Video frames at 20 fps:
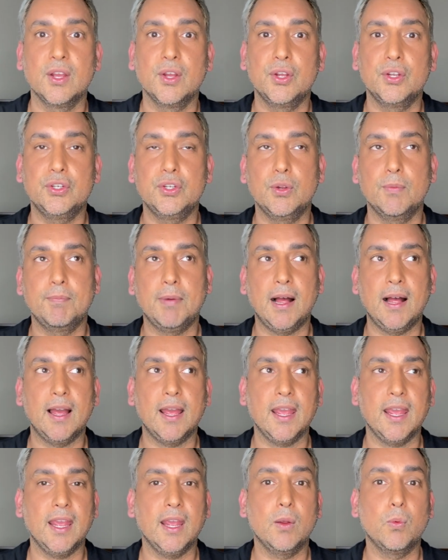You
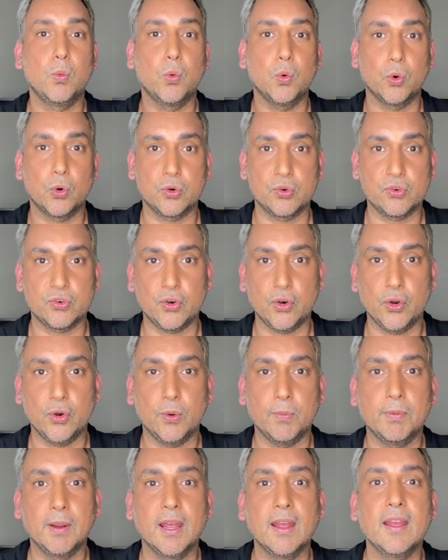buy a
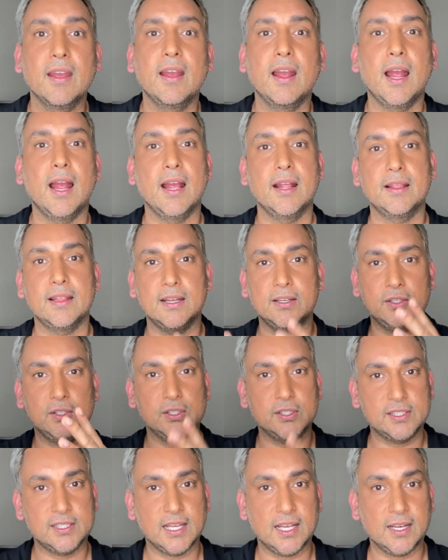wardrobe and then you
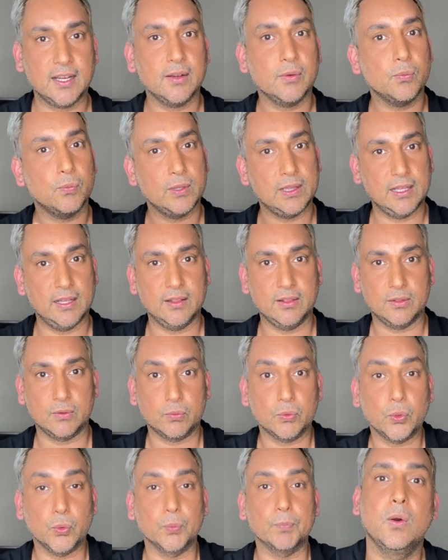set it within the
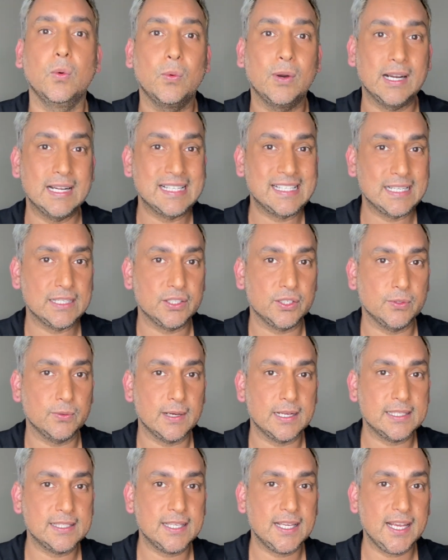room. Whereas in
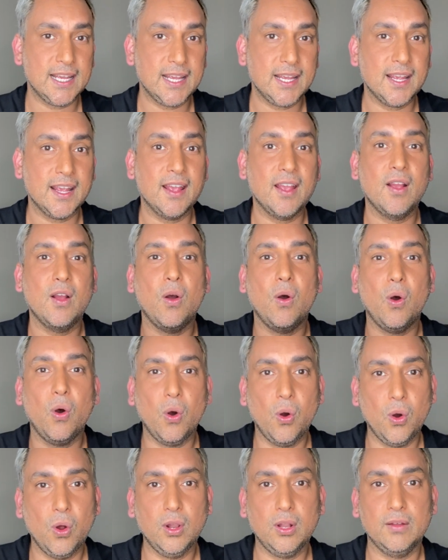USA,
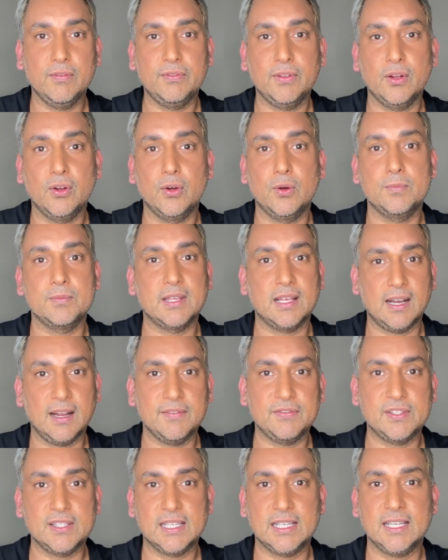all of the homes that
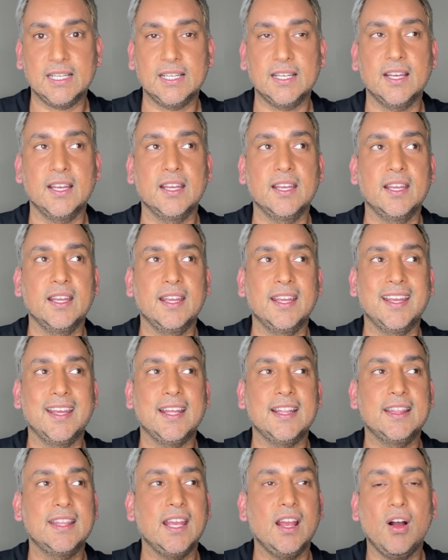I've seen,
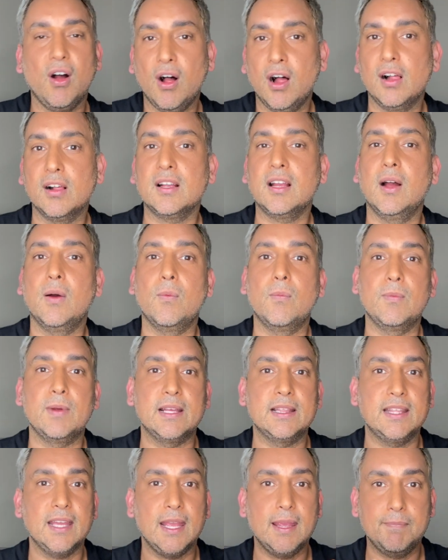they all come
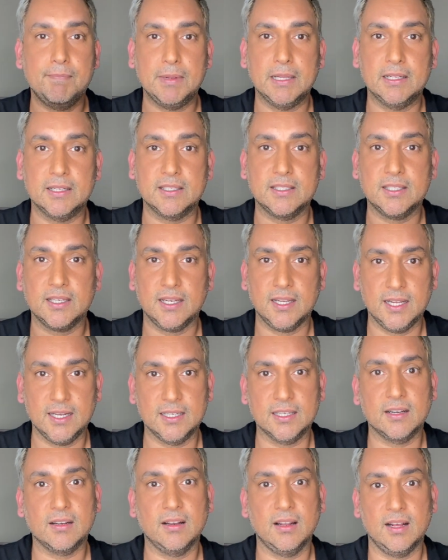with a
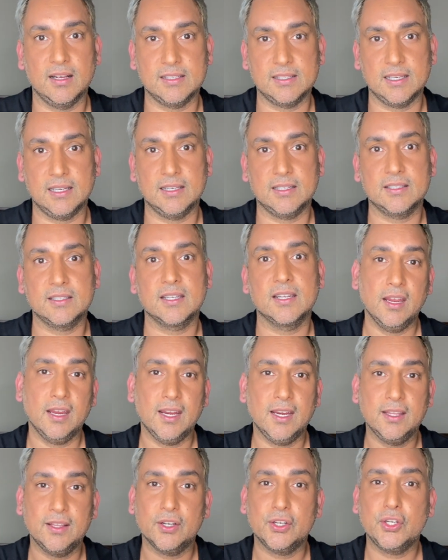built-in closet.
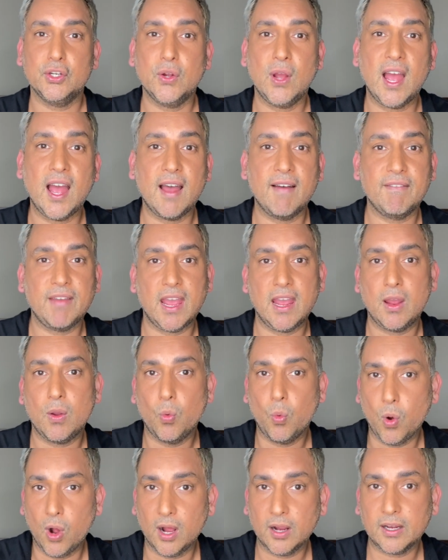Either you have a
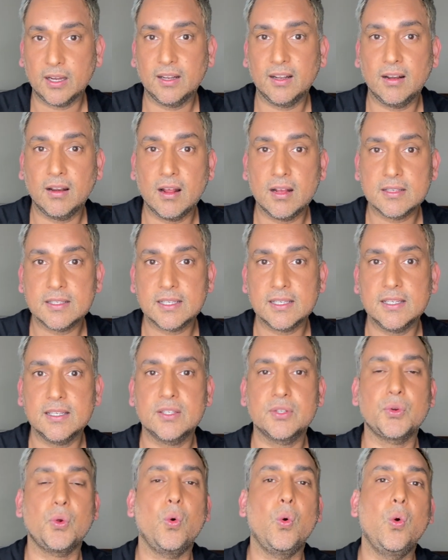walk-in
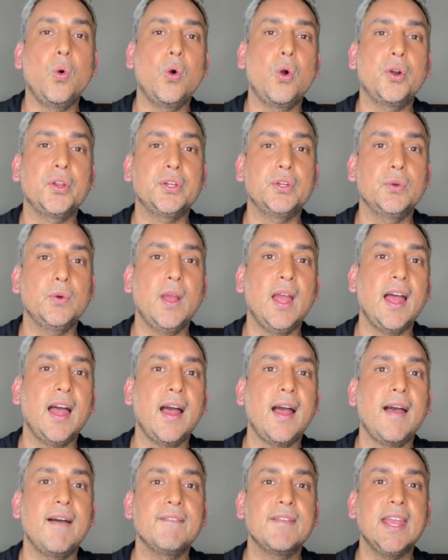closet or you
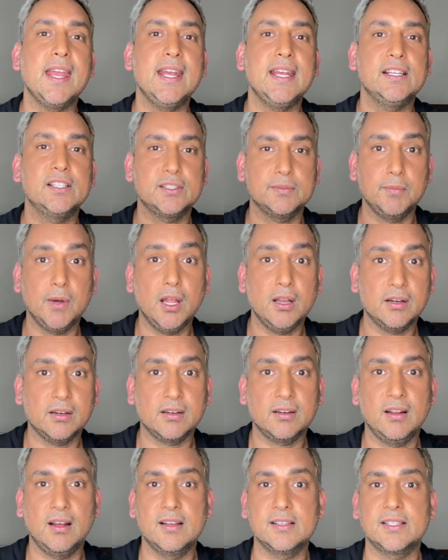have a smaller
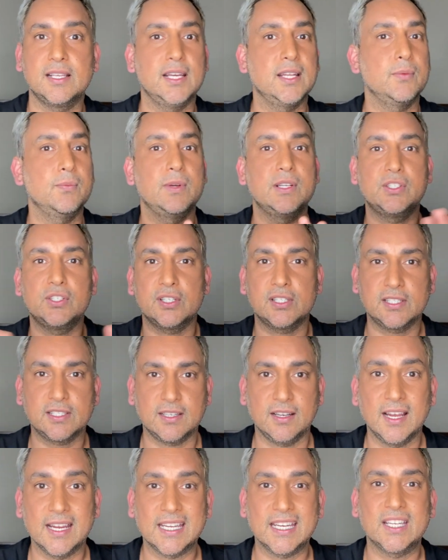closet with just
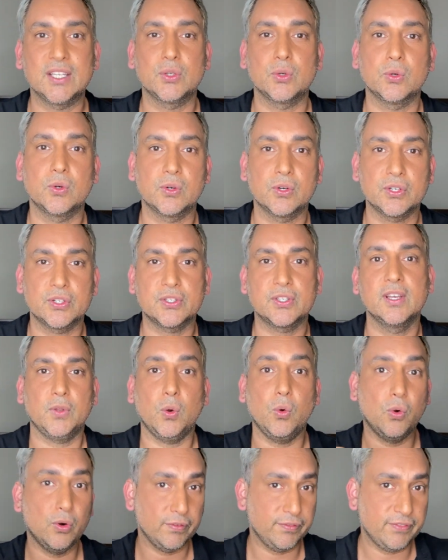sliding doors
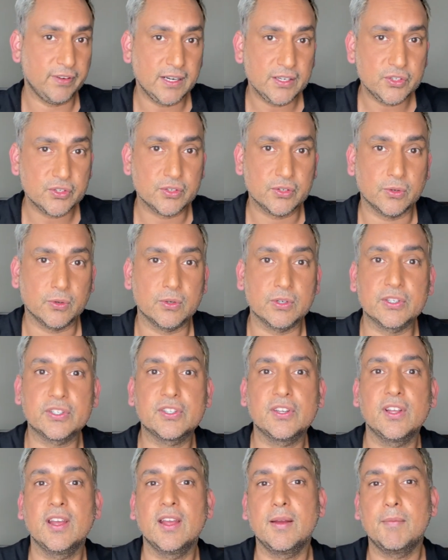or French
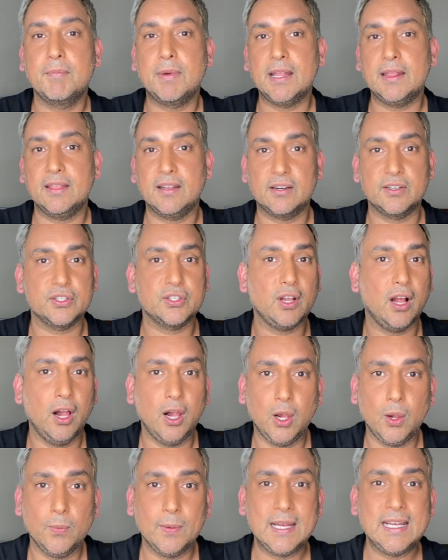doors, but there's
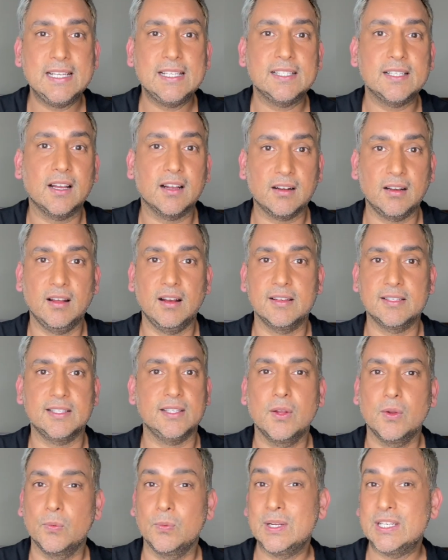always a
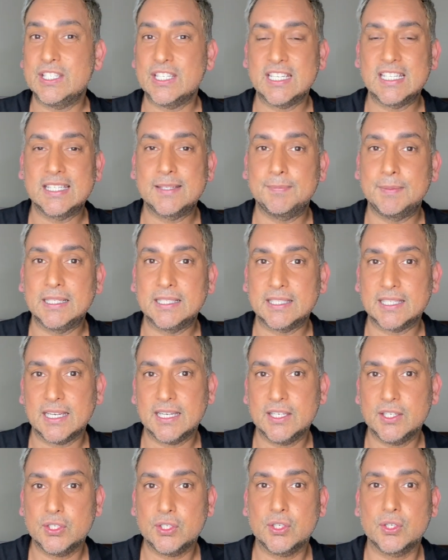closet which is built
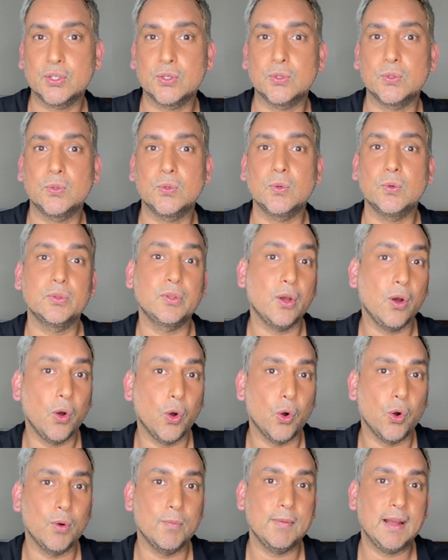into the
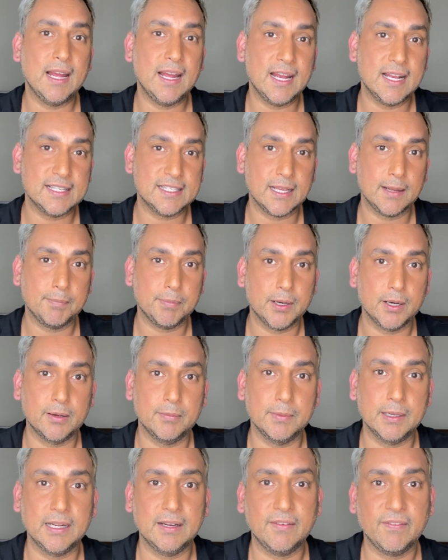home as a
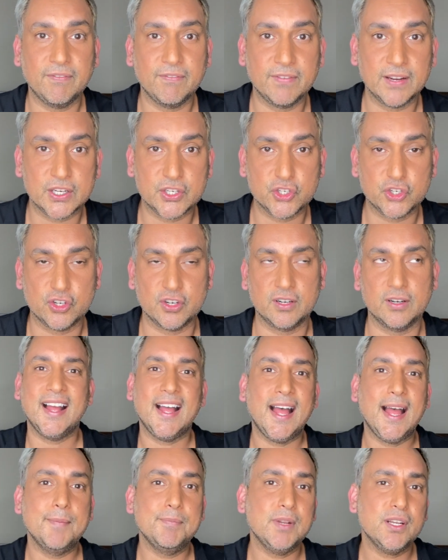permanent fixture.
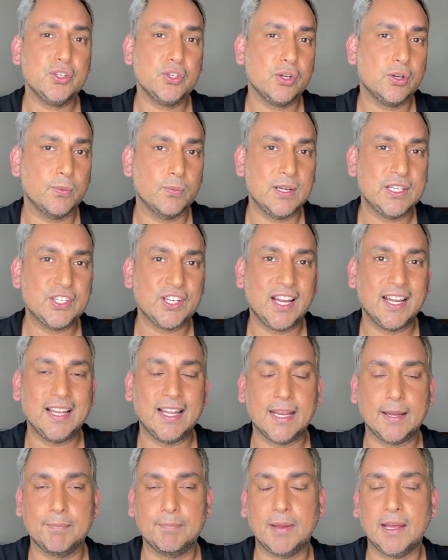I'm not sure which I
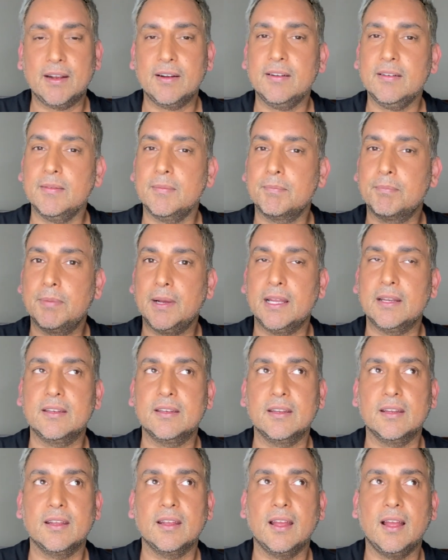like better, but
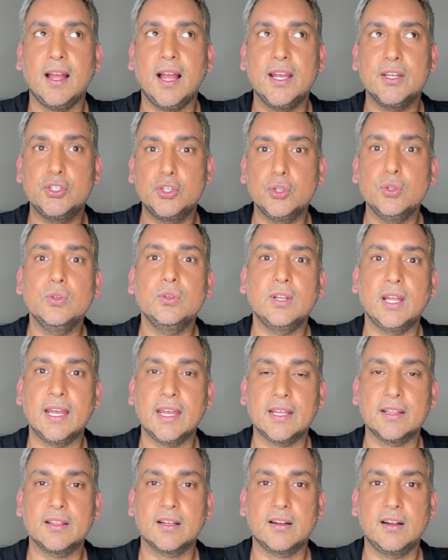I do
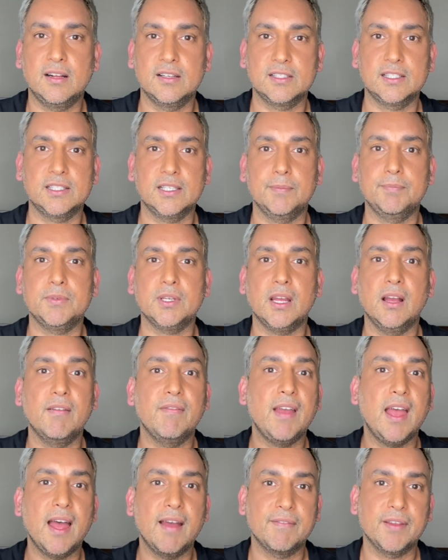like the concept of
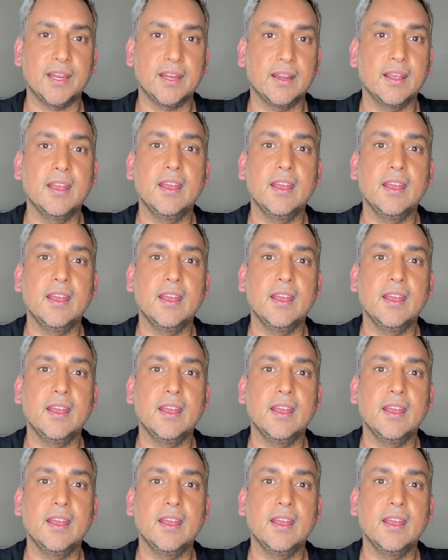having